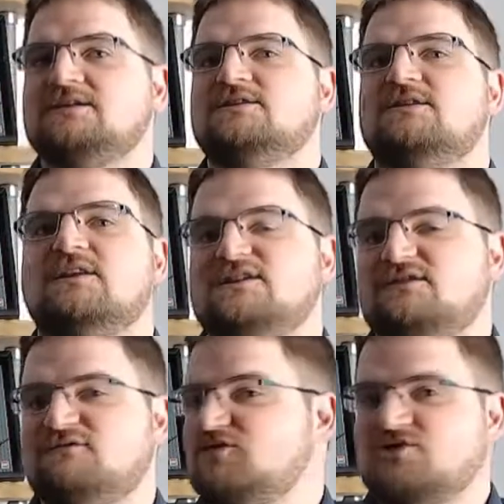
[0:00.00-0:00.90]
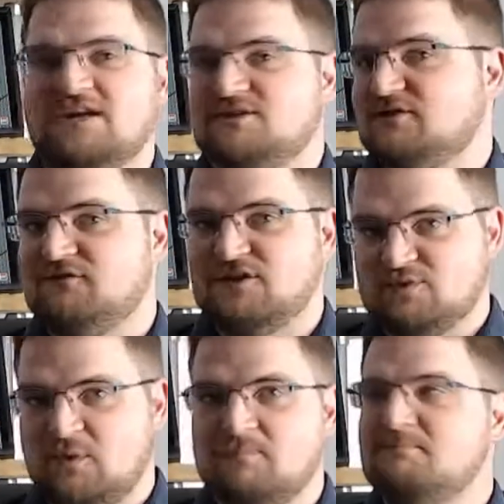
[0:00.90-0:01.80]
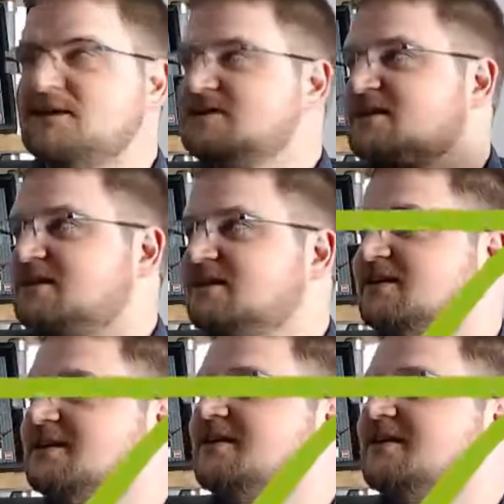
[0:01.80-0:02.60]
So that's straight into the first one. Big tick.